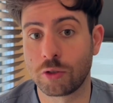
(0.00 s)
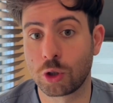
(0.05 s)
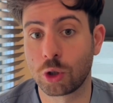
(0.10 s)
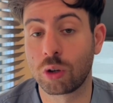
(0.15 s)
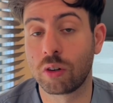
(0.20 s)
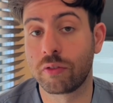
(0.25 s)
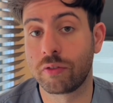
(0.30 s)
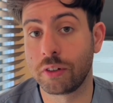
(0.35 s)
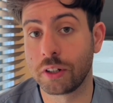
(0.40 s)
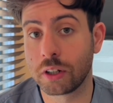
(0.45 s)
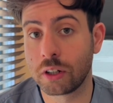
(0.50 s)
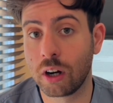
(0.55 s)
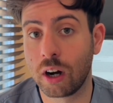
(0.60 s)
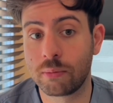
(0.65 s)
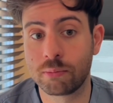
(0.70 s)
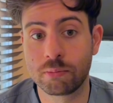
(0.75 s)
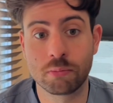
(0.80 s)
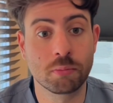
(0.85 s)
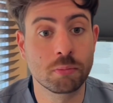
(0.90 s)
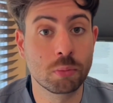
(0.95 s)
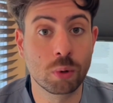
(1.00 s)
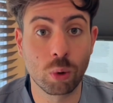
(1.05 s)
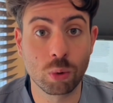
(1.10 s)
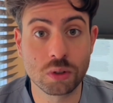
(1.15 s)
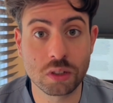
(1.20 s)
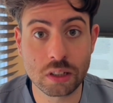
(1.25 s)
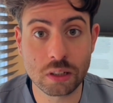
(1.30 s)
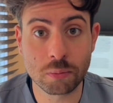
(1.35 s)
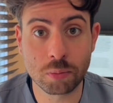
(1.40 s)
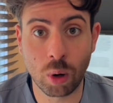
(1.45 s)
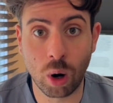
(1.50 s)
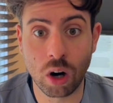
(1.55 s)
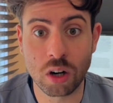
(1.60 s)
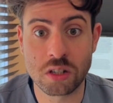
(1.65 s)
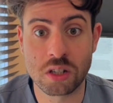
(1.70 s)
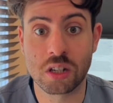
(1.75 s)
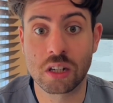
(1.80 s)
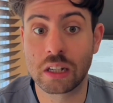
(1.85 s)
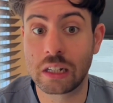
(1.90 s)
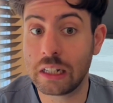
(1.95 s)
sugar-free gum, protein
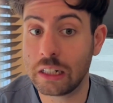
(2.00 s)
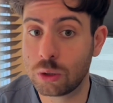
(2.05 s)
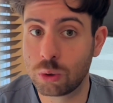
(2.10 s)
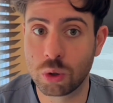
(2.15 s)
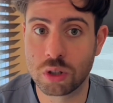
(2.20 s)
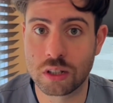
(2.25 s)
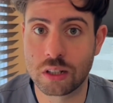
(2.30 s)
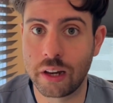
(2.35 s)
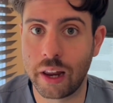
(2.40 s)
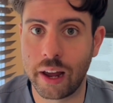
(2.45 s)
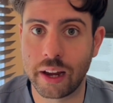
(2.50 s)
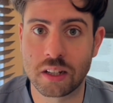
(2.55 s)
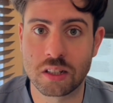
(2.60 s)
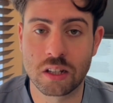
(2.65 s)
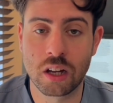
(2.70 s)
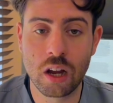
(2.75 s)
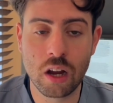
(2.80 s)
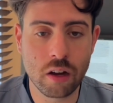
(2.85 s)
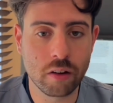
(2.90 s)
bars, keto snacks.